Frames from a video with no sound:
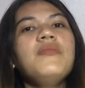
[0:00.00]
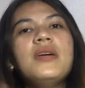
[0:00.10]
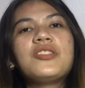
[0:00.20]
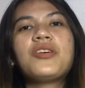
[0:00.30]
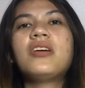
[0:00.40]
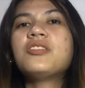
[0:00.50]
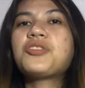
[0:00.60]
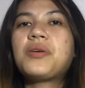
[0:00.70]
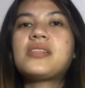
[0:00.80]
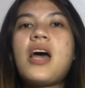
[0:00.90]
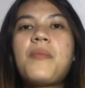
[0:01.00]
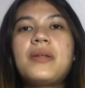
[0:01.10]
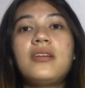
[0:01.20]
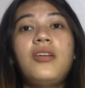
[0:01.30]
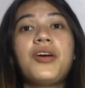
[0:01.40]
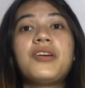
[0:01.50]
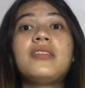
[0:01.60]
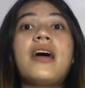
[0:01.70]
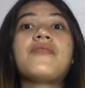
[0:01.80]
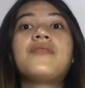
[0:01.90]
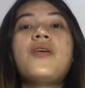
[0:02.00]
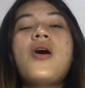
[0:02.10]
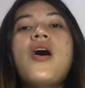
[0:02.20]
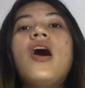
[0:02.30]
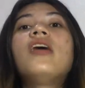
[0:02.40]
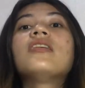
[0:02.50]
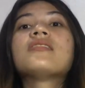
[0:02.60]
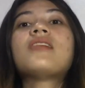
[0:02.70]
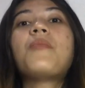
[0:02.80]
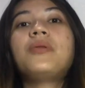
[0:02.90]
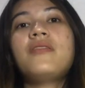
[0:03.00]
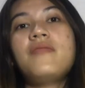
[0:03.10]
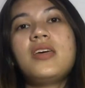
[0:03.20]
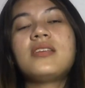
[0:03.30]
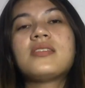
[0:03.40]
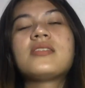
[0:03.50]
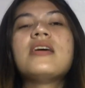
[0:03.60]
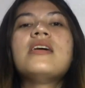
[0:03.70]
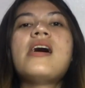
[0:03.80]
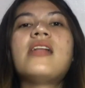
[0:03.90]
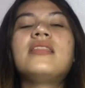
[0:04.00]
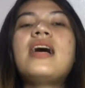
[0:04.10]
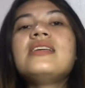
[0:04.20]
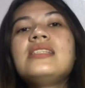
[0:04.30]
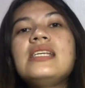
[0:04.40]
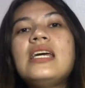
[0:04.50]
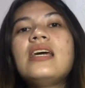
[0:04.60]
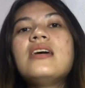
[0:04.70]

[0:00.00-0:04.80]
major injuries happen along your life are an example of this. And lastly,